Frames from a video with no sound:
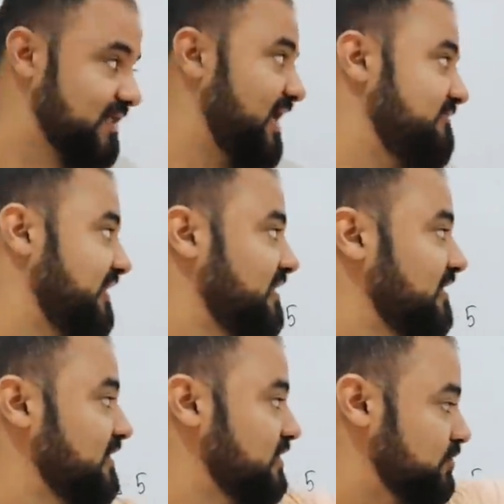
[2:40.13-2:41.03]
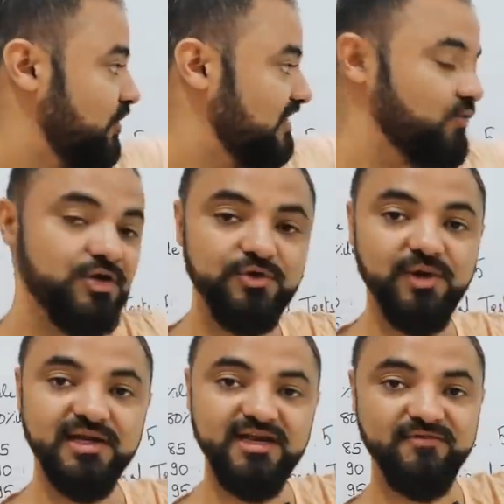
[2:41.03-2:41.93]
Anyway, so I want you to
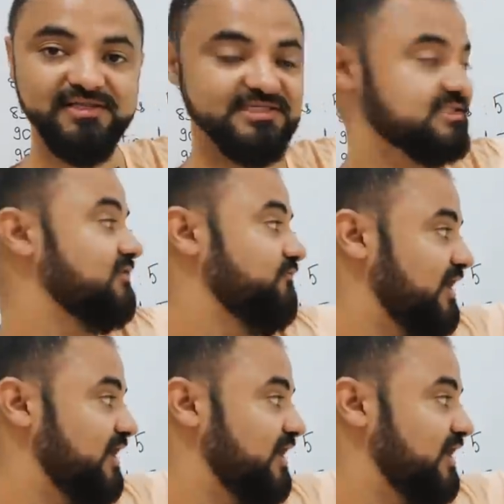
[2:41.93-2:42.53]
identify this thing.